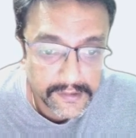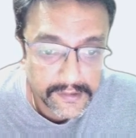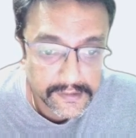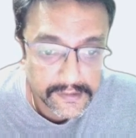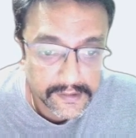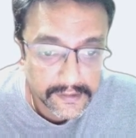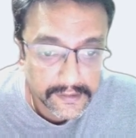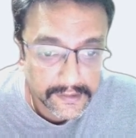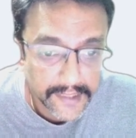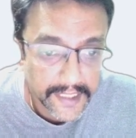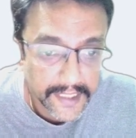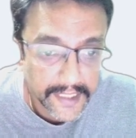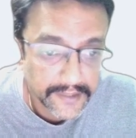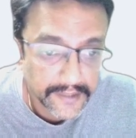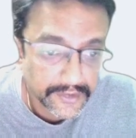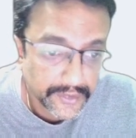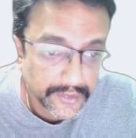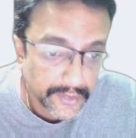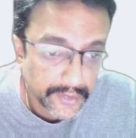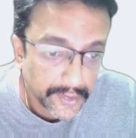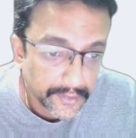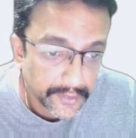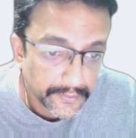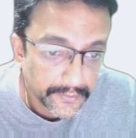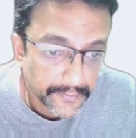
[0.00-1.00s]
Thanks to
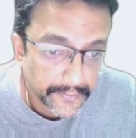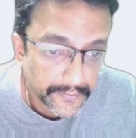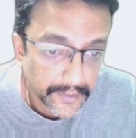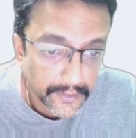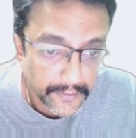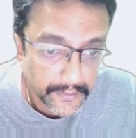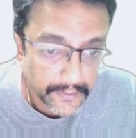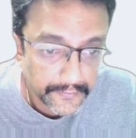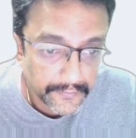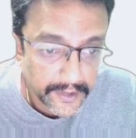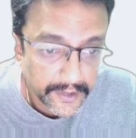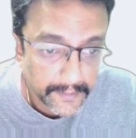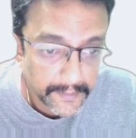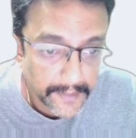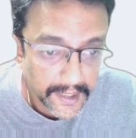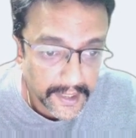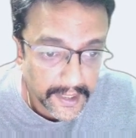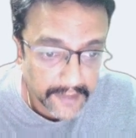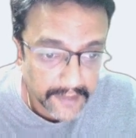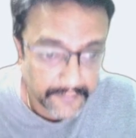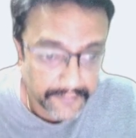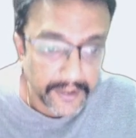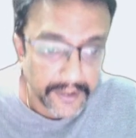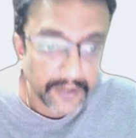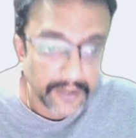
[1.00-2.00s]
your feedback,
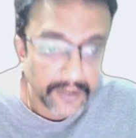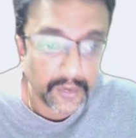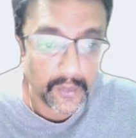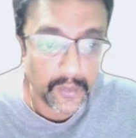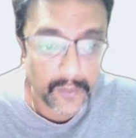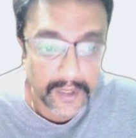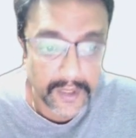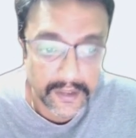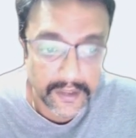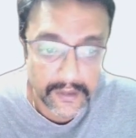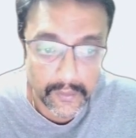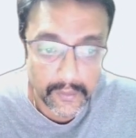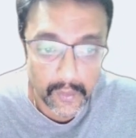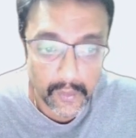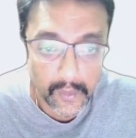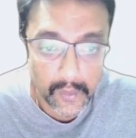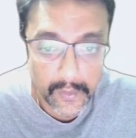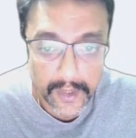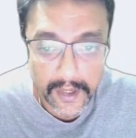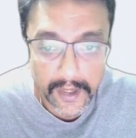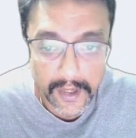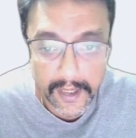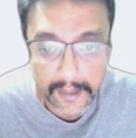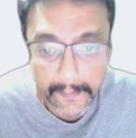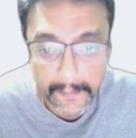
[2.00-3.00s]
we lowered the overall
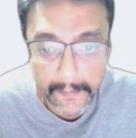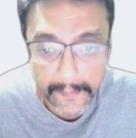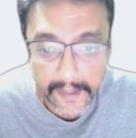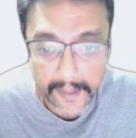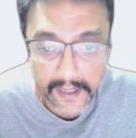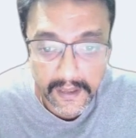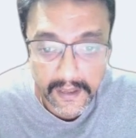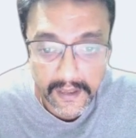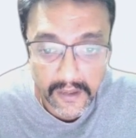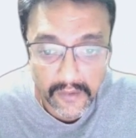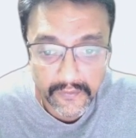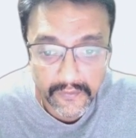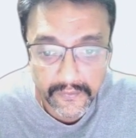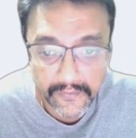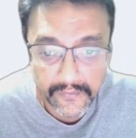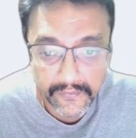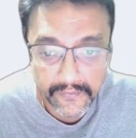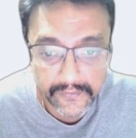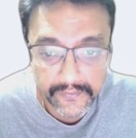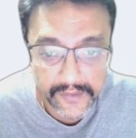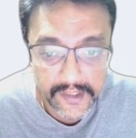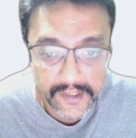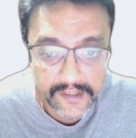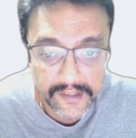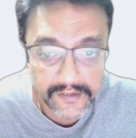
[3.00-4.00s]
impact of
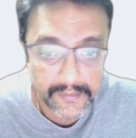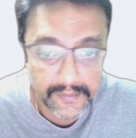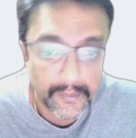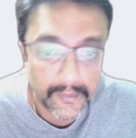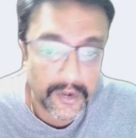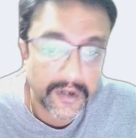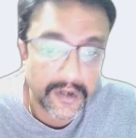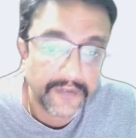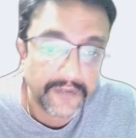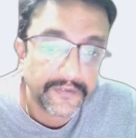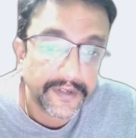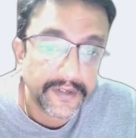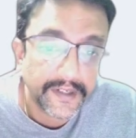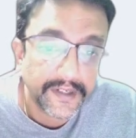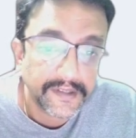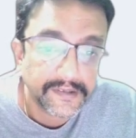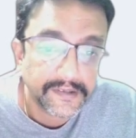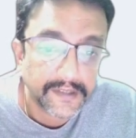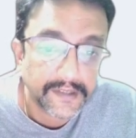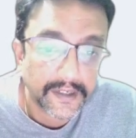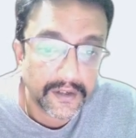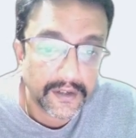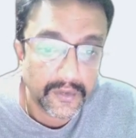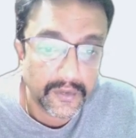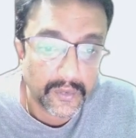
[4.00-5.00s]
these modifiers at
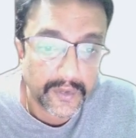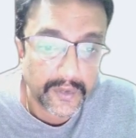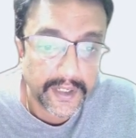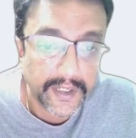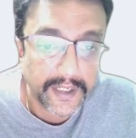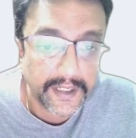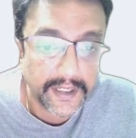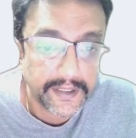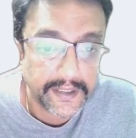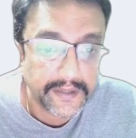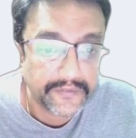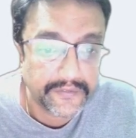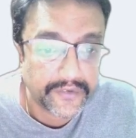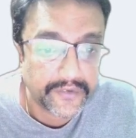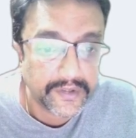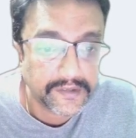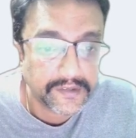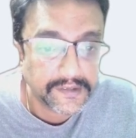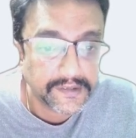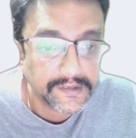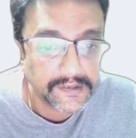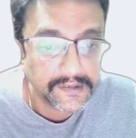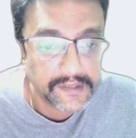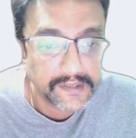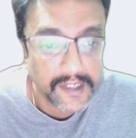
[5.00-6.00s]
low relic differences
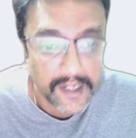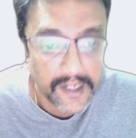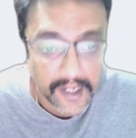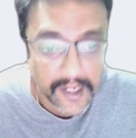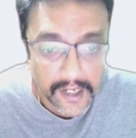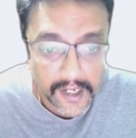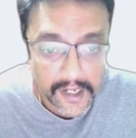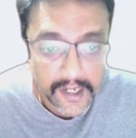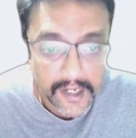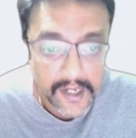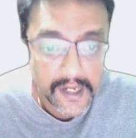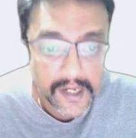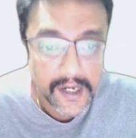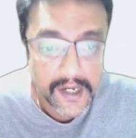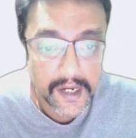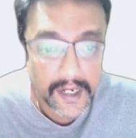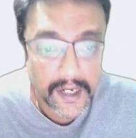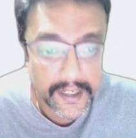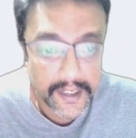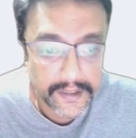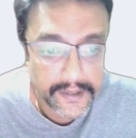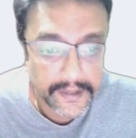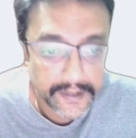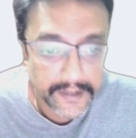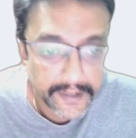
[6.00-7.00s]
and
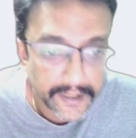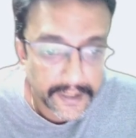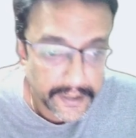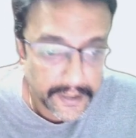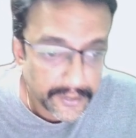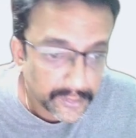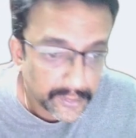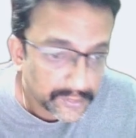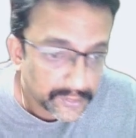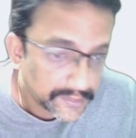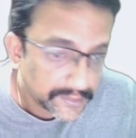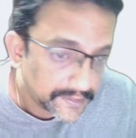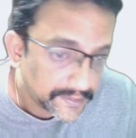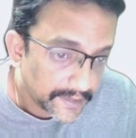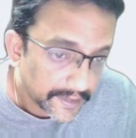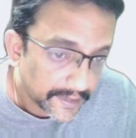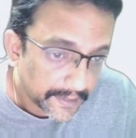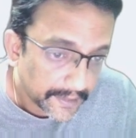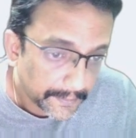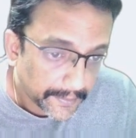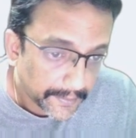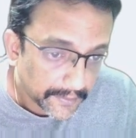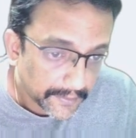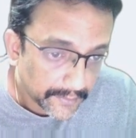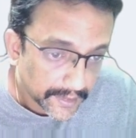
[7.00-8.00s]
reduced their
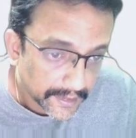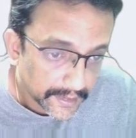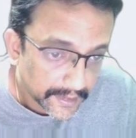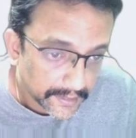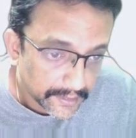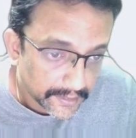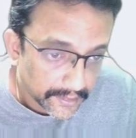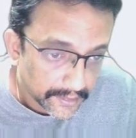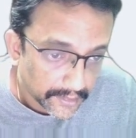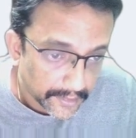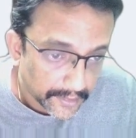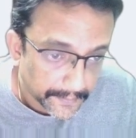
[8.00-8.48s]
power at the top.